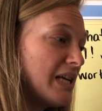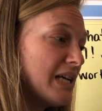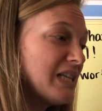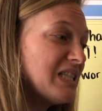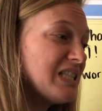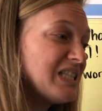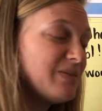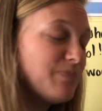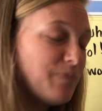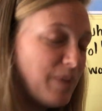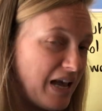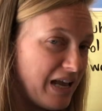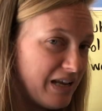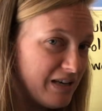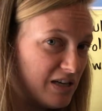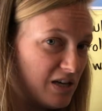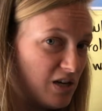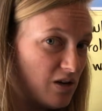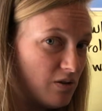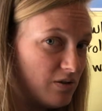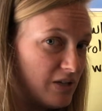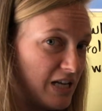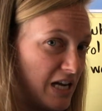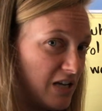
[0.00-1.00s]
expanded
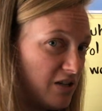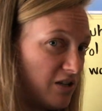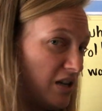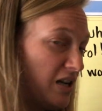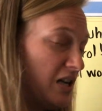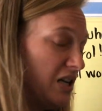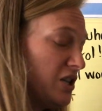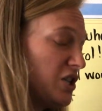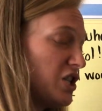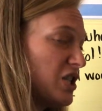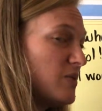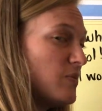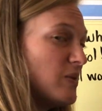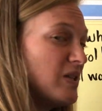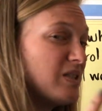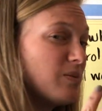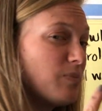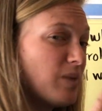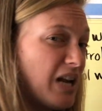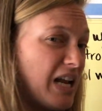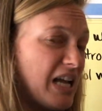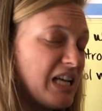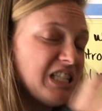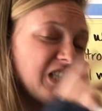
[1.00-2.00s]
notation. It just means I'm
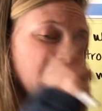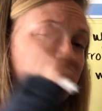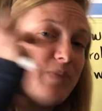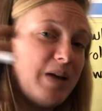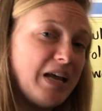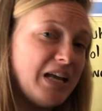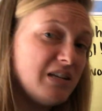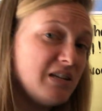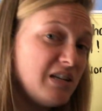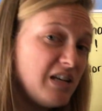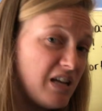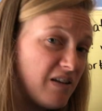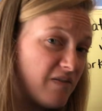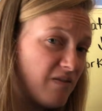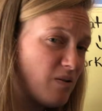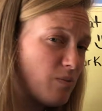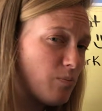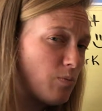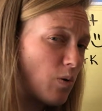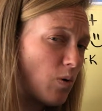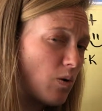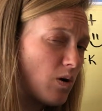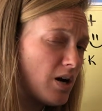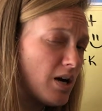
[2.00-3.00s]
going to expand it even
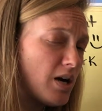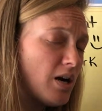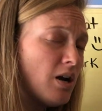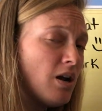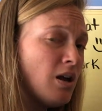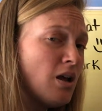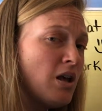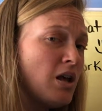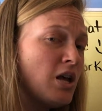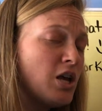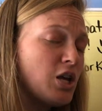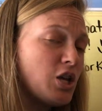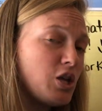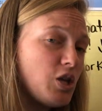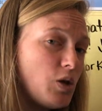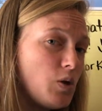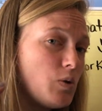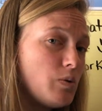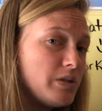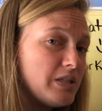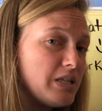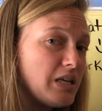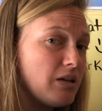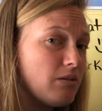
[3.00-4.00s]
more
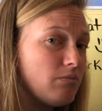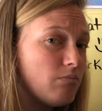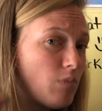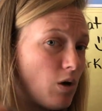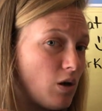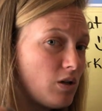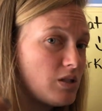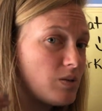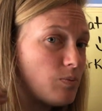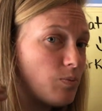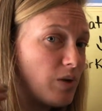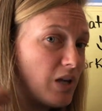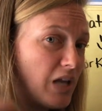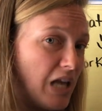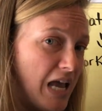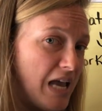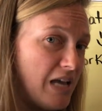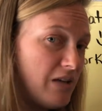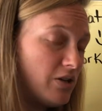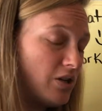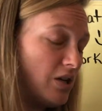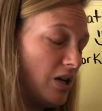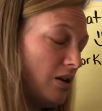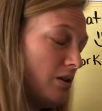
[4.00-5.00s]
using
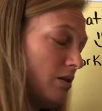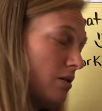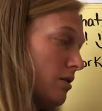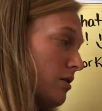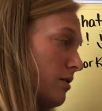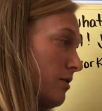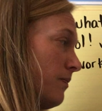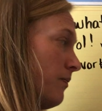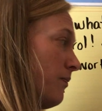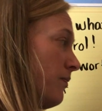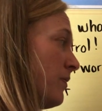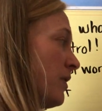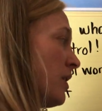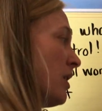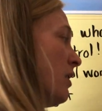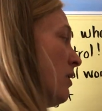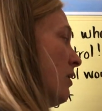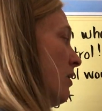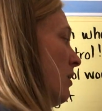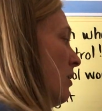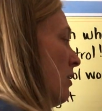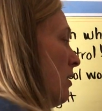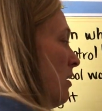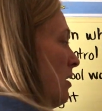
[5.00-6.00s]
multiplication.
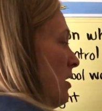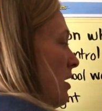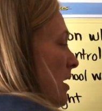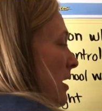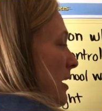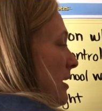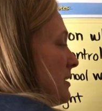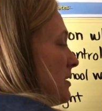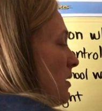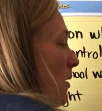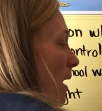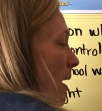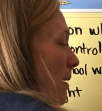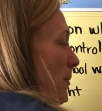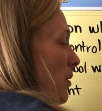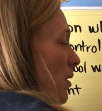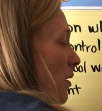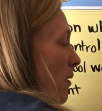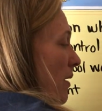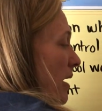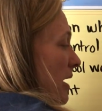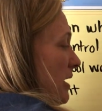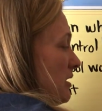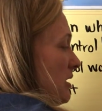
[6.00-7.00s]
So I'm
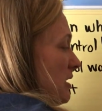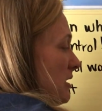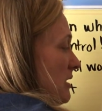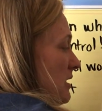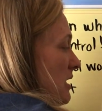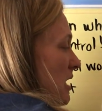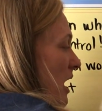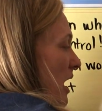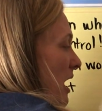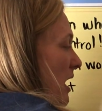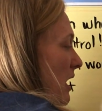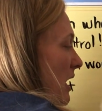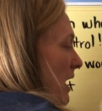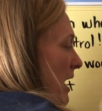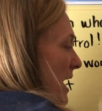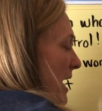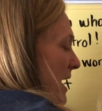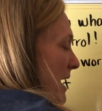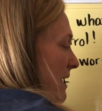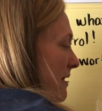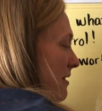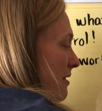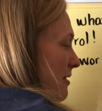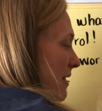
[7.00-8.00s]
going to take
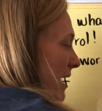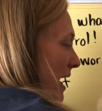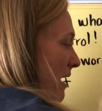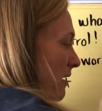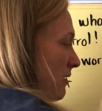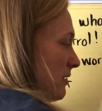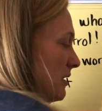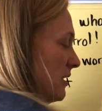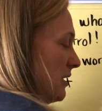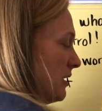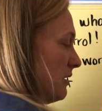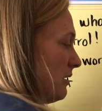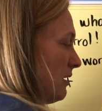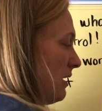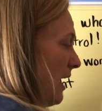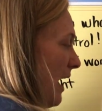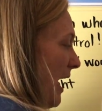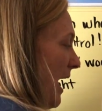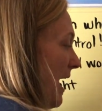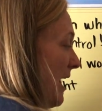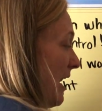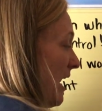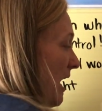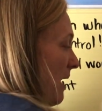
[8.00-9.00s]
8,000
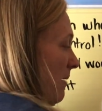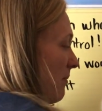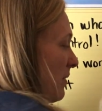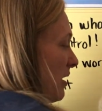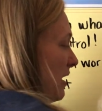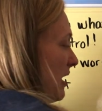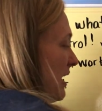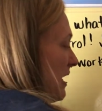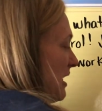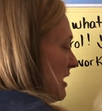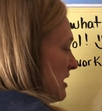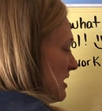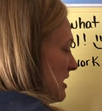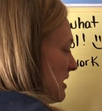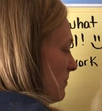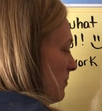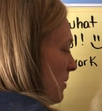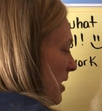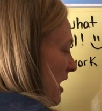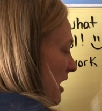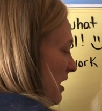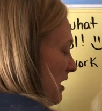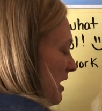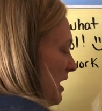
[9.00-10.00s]
and I'm going to
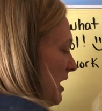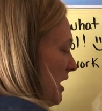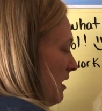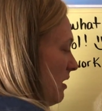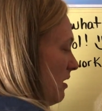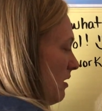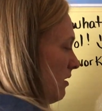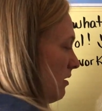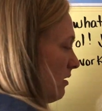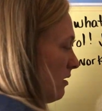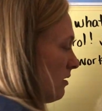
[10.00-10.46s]
expand it.